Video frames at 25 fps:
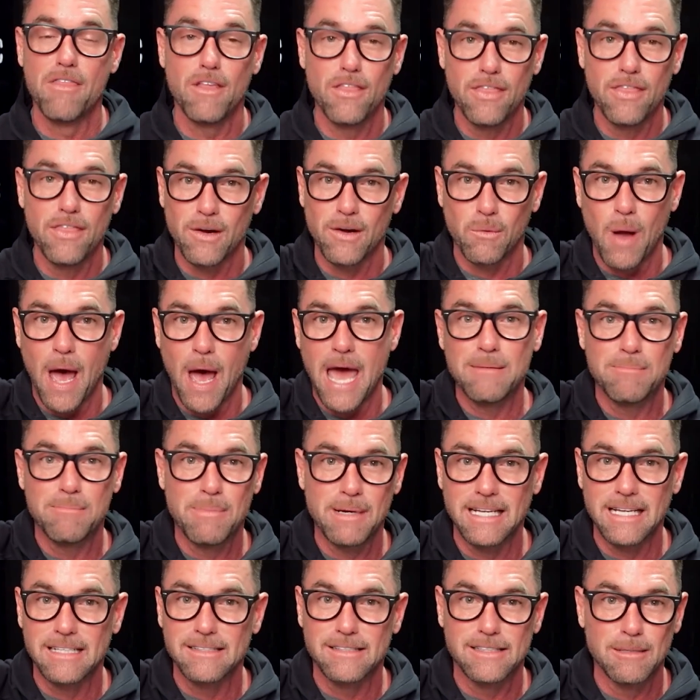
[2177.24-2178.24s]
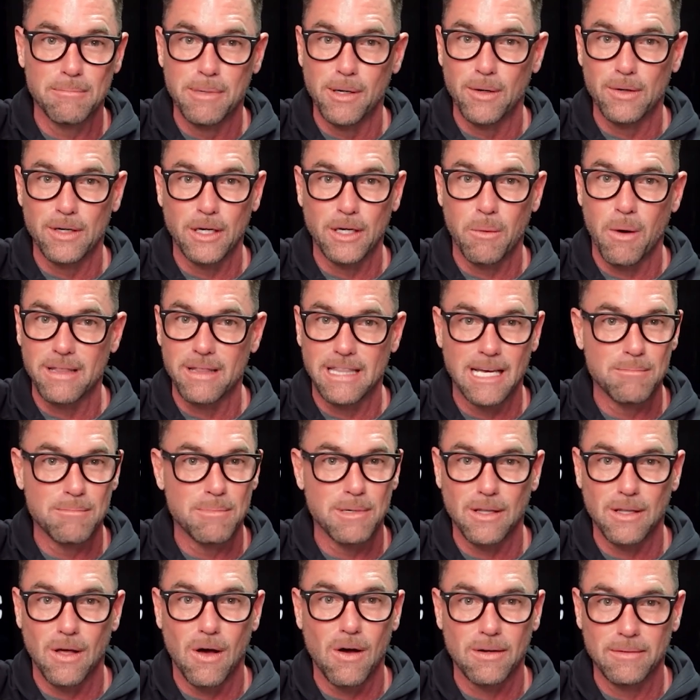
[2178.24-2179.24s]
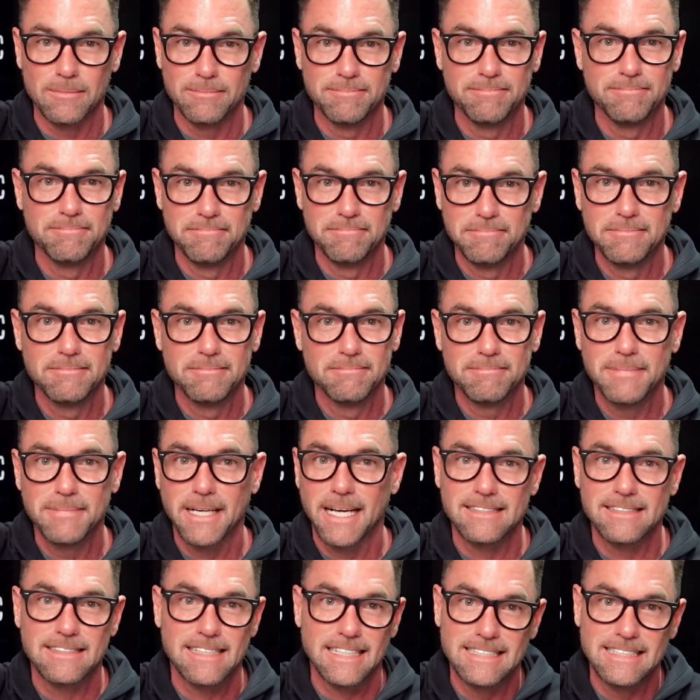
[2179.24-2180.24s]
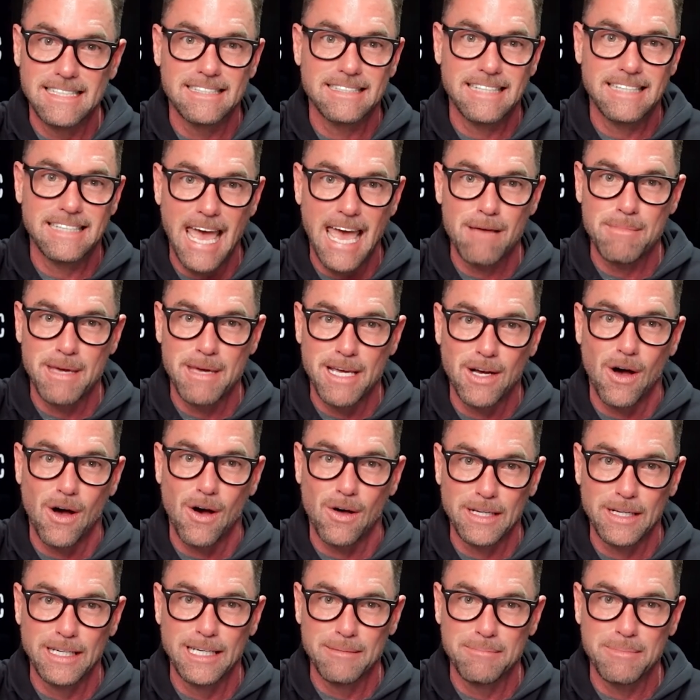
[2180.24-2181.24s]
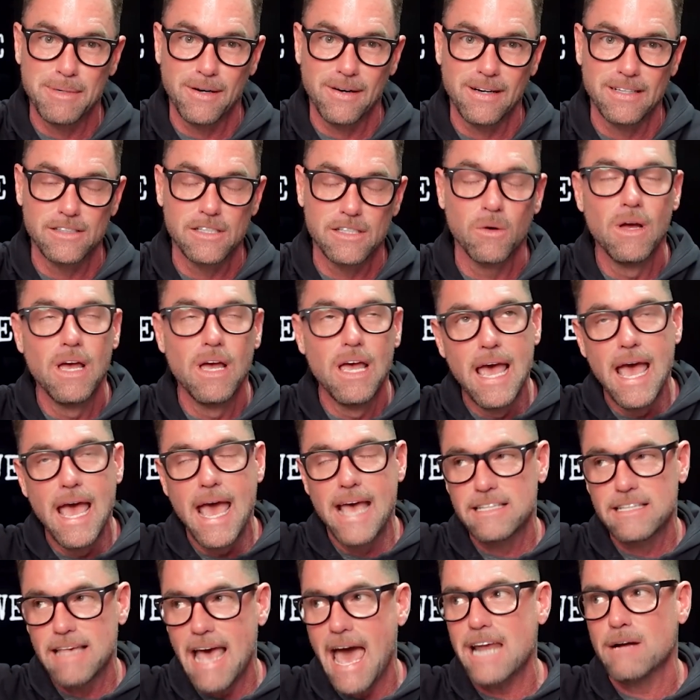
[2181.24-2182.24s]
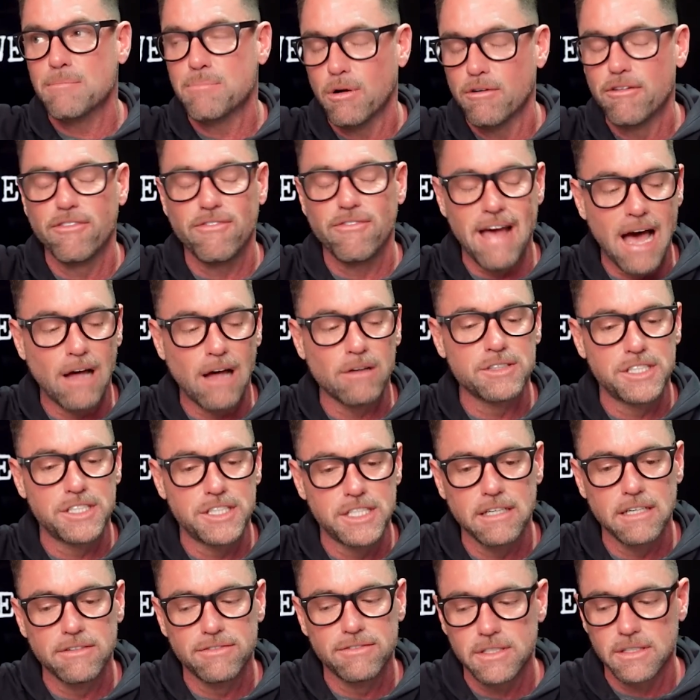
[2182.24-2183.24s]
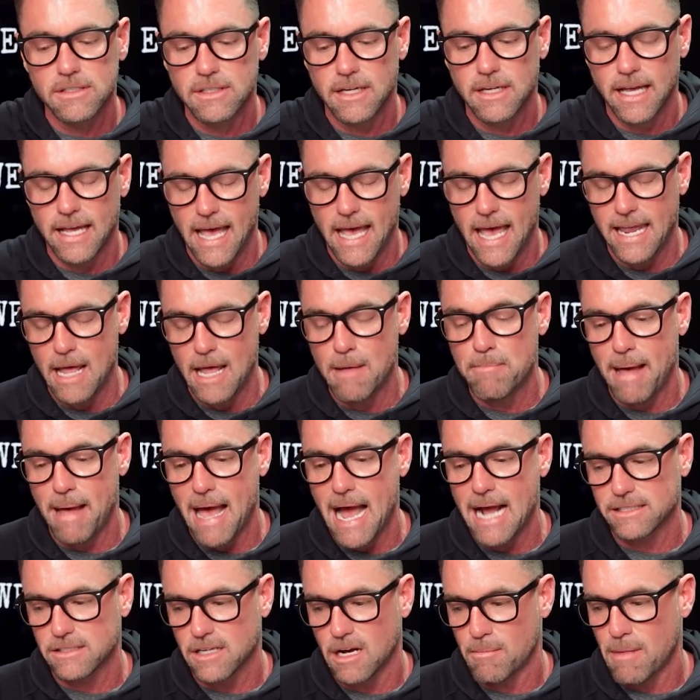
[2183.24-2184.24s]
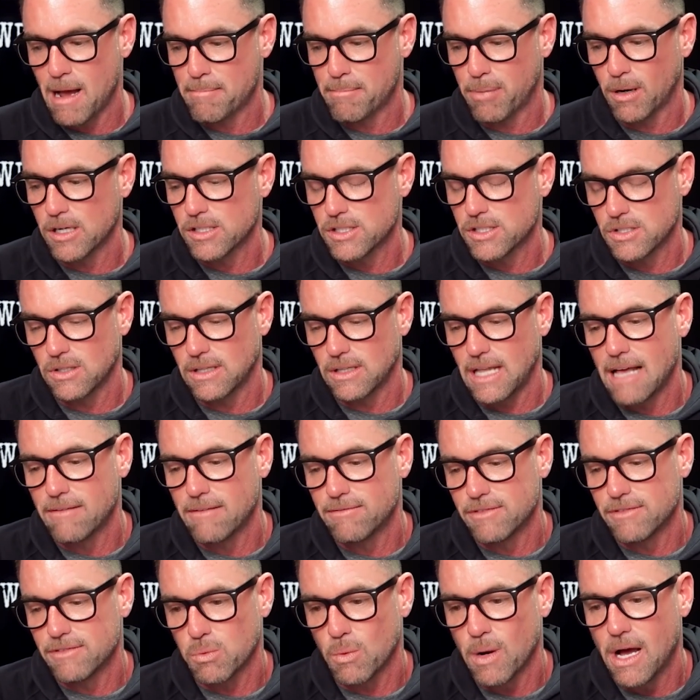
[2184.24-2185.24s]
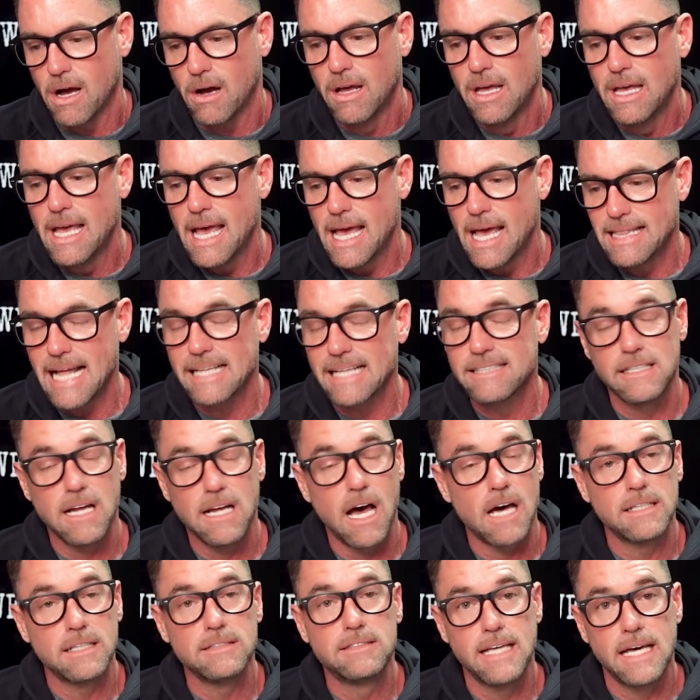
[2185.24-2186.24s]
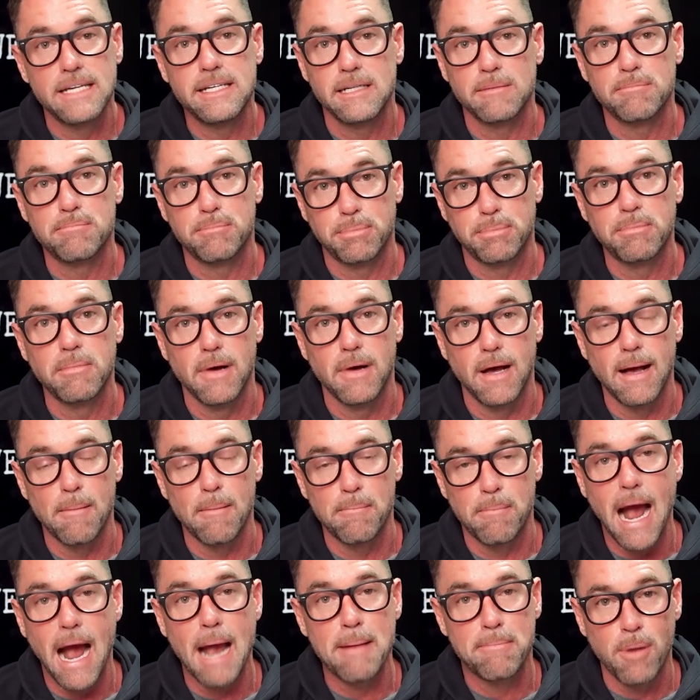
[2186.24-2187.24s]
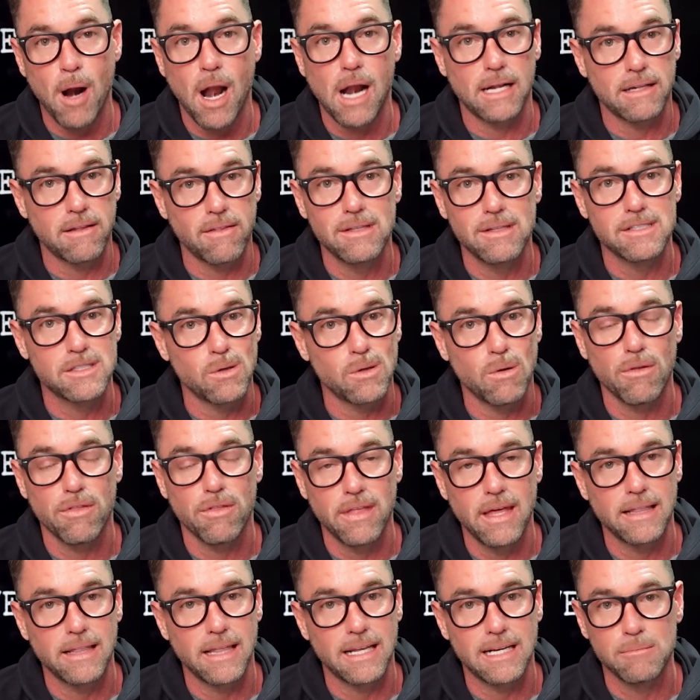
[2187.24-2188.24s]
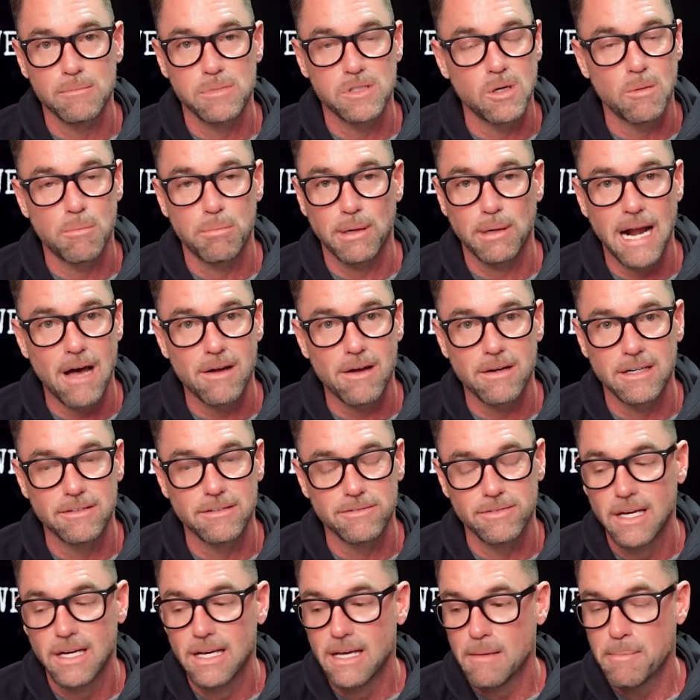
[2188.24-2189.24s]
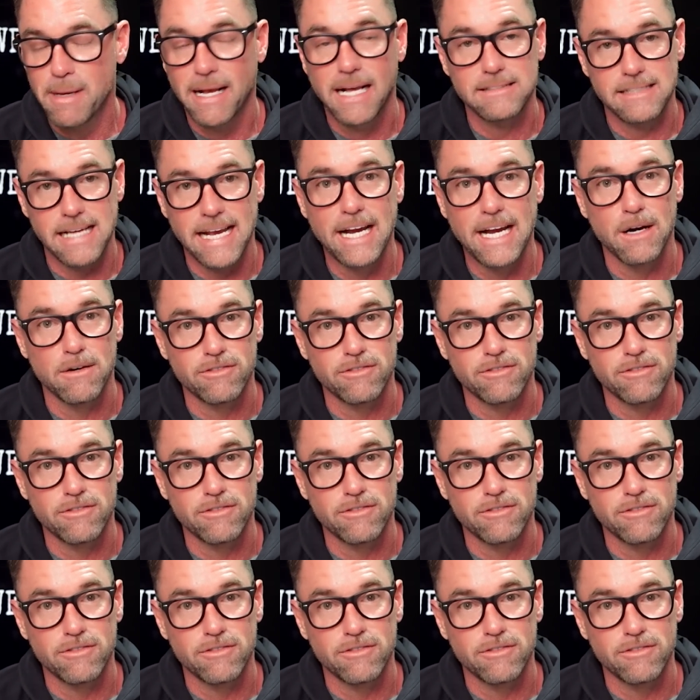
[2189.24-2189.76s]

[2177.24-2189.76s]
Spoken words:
than right up against the building where they belong, because I just can't be called a hypocrite. So it's had a profound shift and impact on my personal life as well. And that's an unintended byproduct of this whole thing that I'm so proud of, because I hear it